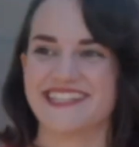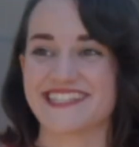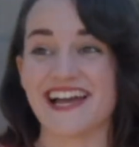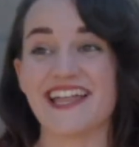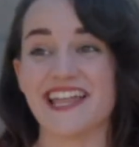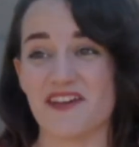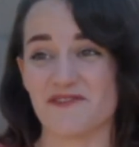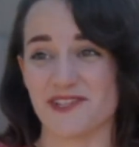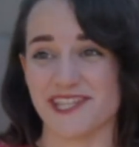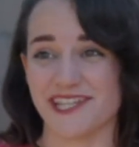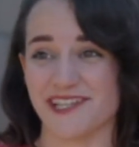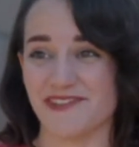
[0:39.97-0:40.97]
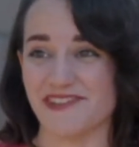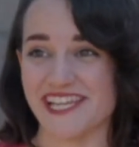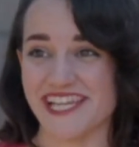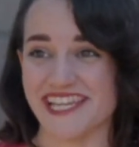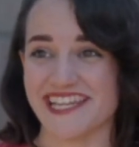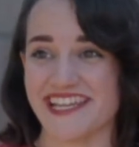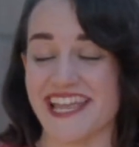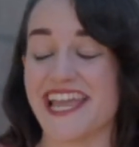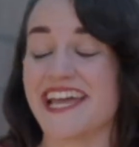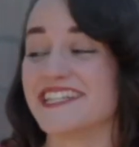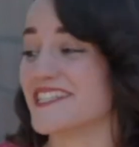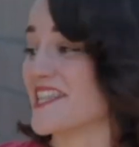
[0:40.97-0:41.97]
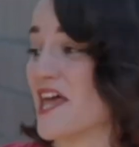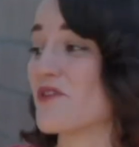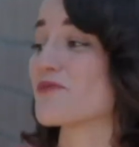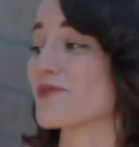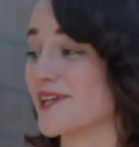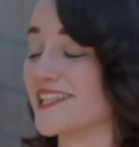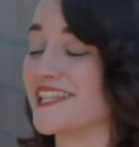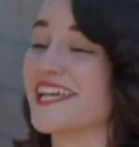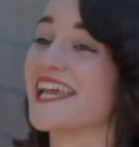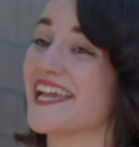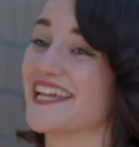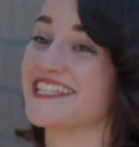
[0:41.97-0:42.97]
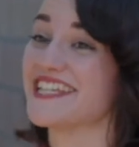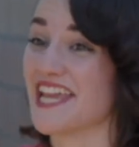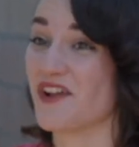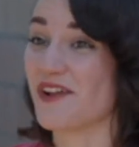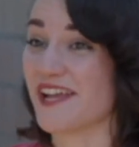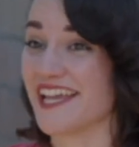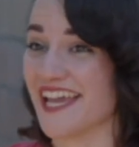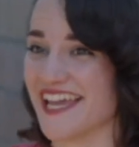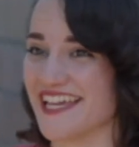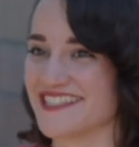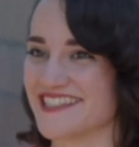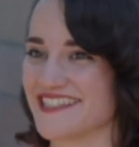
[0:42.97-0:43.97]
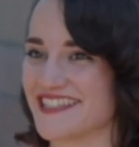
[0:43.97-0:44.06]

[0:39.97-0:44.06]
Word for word: it's got everything you need, and in that really handy carrying case.